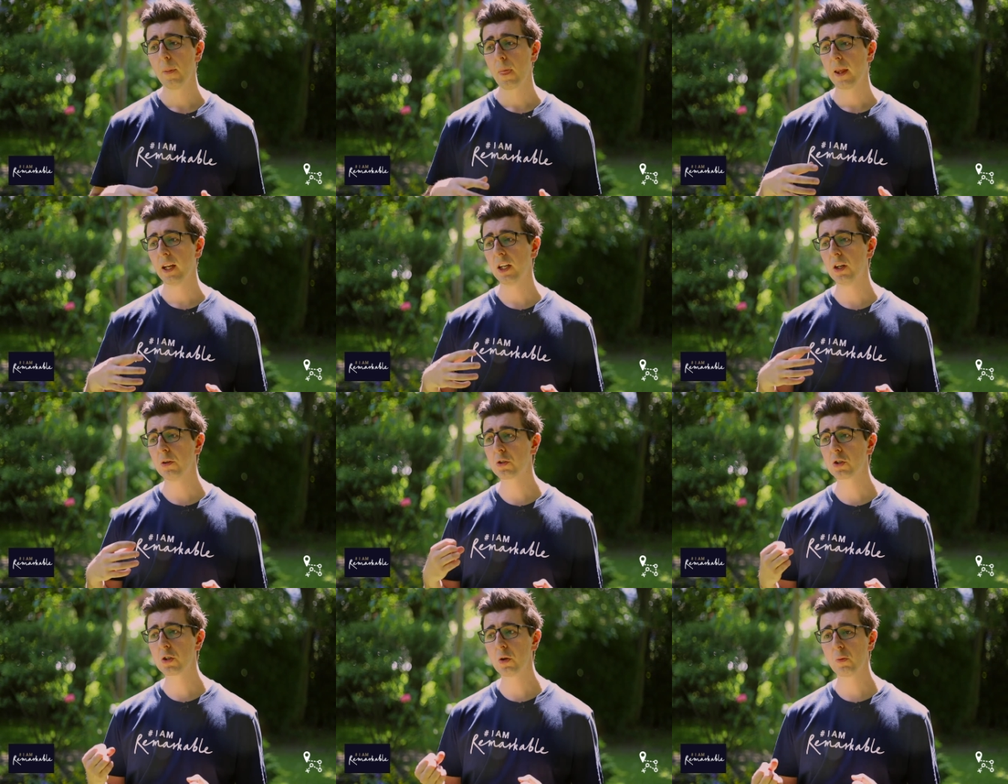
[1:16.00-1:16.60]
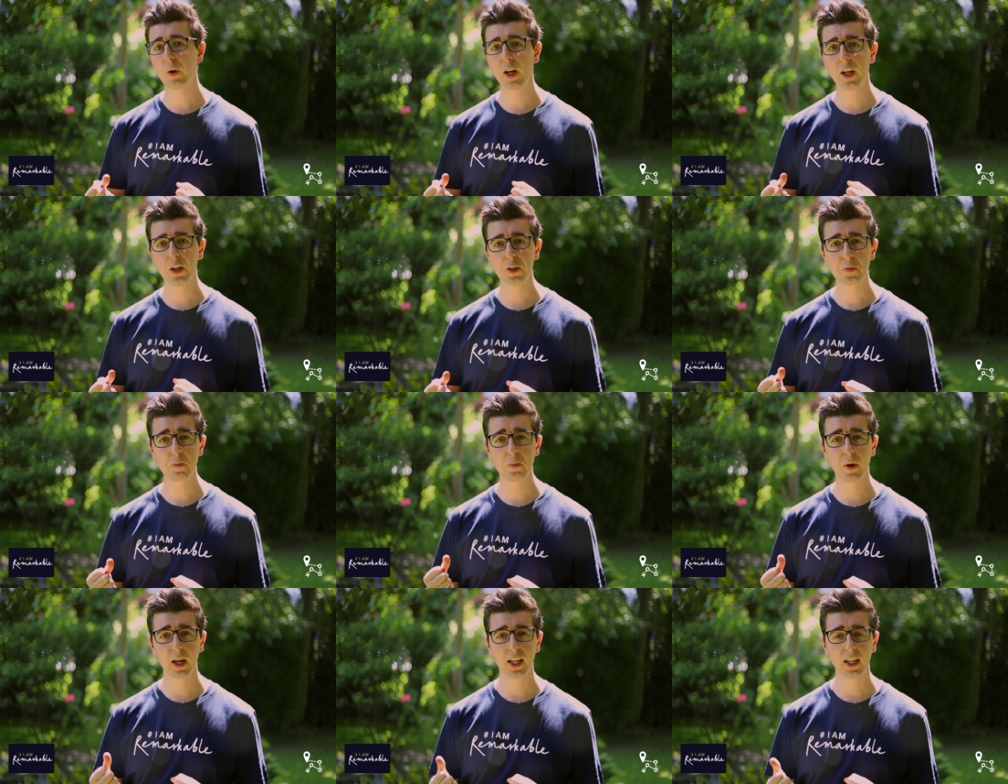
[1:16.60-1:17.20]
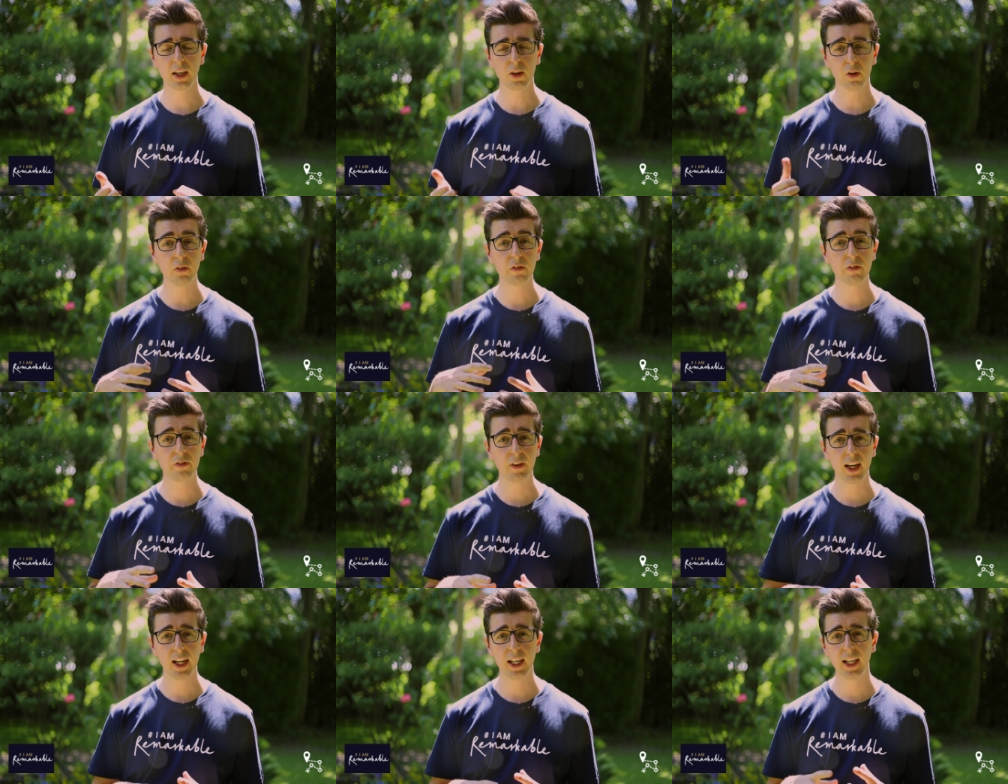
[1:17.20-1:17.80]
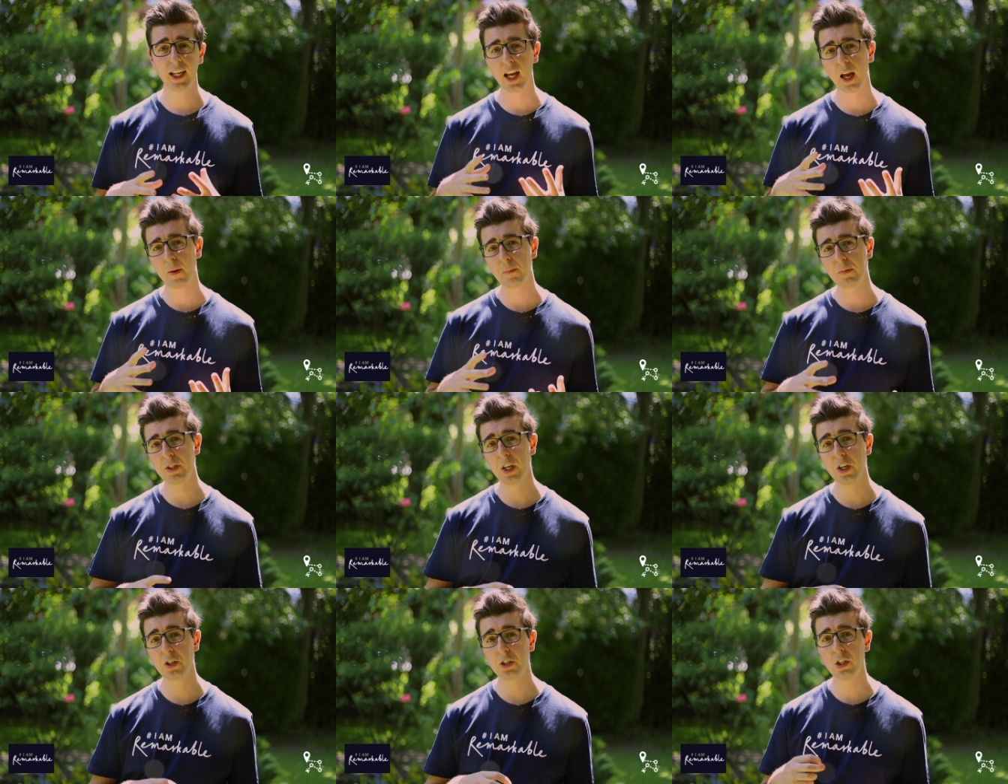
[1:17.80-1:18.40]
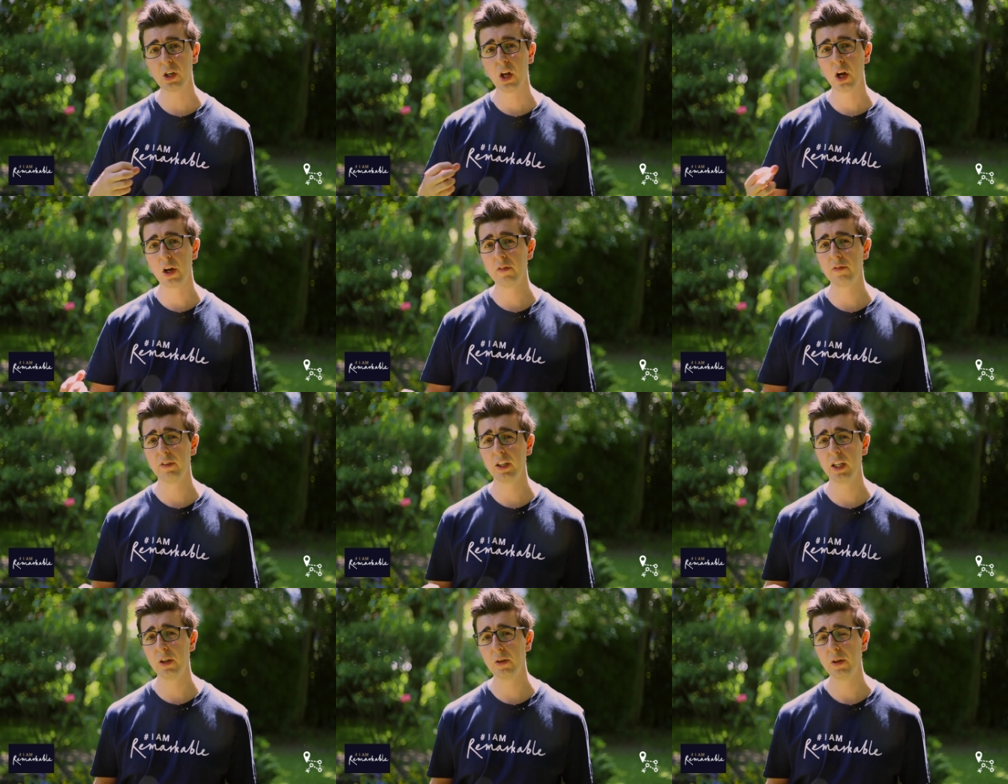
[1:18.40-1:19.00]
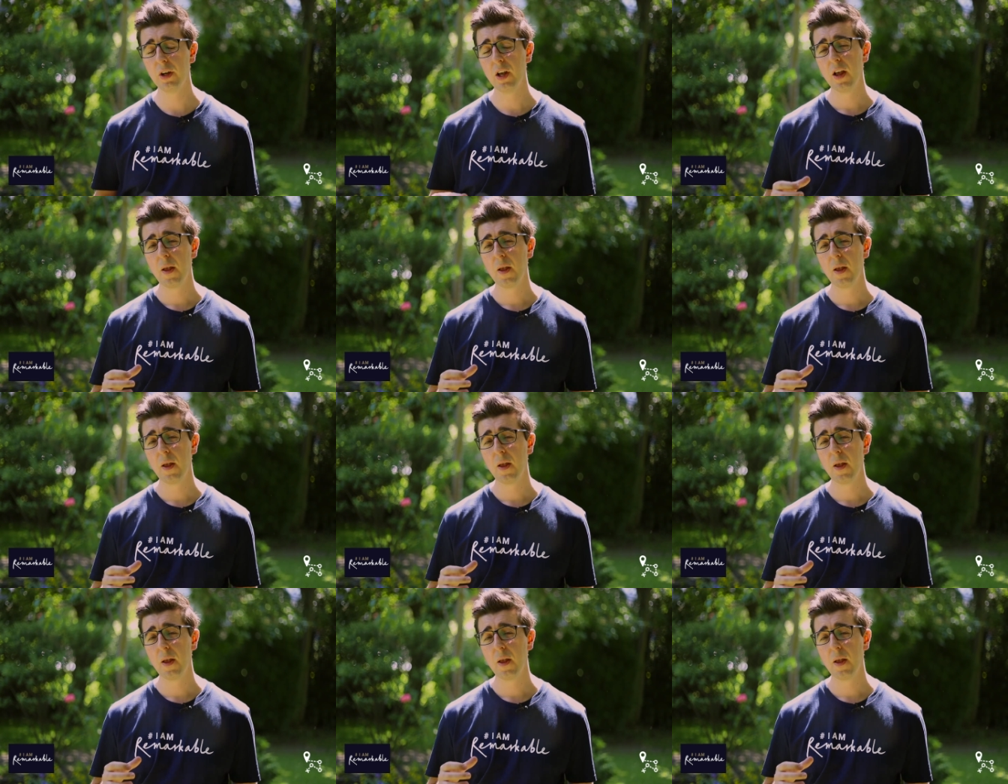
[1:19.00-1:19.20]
you know, someone else might unfairly get a position over you.